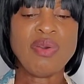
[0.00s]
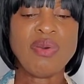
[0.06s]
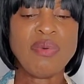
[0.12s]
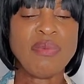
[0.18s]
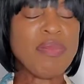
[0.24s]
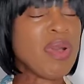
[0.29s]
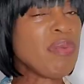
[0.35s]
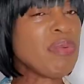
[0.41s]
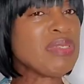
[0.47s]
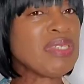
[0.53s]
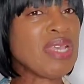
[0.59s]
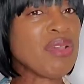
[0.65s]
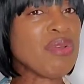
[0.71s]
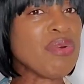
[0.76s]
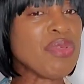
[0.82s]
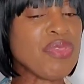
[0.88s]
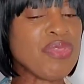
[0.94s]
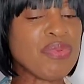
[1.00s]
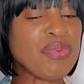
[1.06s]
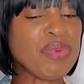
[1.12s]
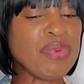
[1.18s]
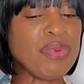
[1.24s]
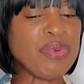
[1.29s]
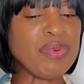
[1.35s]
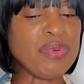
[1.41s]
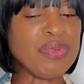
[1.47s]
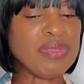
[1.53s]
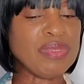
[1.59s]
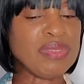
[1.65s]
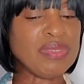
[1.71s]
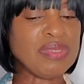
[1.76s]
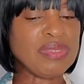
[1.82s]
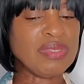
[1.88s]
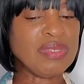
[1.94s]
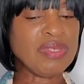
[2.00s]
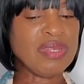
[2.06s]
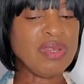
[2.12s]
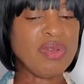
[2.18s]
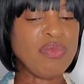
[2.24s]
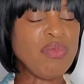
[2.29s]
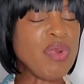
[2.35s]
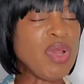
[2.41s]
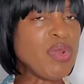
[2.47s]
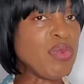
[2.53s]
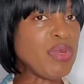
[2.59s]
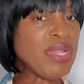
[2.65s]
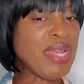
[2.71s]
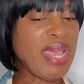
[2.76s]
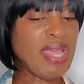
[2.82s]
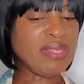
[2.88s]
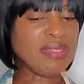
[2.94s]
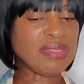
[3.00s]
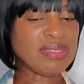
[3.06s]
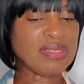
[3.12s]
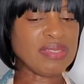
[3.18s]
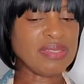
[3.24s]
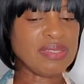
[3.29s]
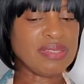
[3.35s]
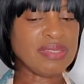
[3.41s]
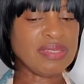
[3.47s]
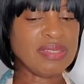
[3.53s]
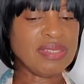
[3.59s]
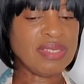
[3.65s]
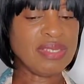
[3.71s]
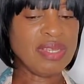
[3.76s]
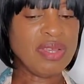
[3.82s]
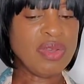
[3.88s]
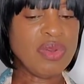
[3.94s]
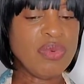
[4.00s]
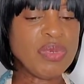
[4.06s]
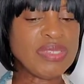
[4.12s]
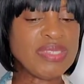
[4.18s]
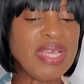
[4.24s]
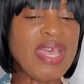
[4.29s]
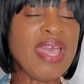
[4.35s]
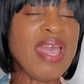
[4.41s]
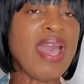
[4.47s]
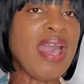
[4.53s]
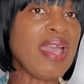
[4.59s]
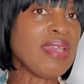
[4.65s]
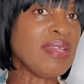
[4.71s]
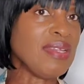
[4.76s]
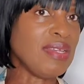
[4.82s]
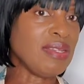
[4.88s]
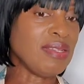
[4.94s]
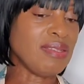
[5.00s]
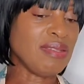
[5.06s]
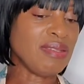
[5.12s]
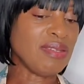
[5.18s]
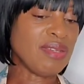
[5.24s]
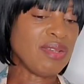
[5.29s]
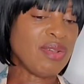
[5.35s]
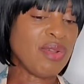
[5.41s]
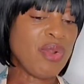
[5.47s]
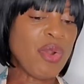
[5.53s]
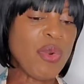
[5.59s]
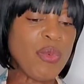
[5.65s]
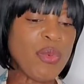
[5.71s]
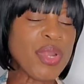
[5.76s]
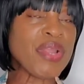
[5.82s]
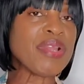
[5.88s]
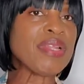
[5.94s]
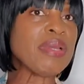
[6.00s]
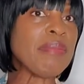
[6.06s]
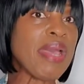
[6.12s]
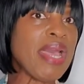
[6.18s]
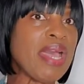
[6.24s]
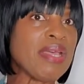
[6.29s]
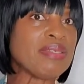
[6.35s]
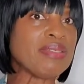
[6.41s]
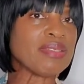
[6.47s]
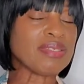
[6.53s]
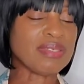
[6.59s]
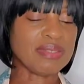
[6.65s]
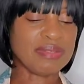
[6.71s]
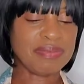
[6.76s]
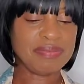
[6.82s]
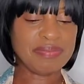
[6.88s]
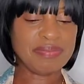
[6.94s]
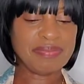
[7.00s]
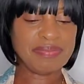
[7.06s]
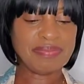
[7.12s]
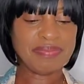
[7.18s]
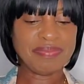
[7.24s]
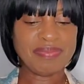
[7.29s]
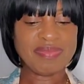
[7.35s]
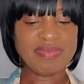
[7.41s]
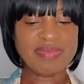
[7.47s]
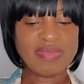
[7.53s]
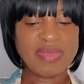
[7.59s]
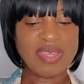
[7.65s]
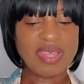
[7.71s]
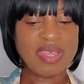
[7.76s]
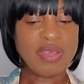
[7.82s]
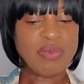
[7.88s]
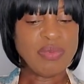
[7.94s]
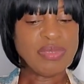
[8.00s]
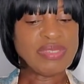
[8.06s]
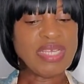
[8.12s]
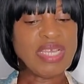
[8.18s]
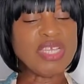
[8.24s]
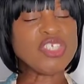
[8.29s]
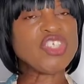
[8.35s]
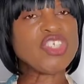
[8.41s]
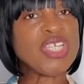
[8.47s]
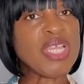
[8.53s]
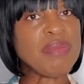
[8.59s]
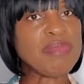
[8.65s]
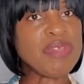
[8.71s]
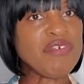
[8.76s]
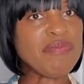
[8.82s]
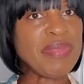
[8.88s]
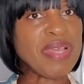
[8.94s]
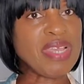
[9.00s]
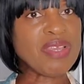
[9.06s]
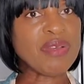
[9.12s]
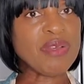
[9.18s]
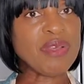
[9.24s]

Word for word: What was I going through? One would ask, was I hiding or wearing a mask? Was I ashamed of my co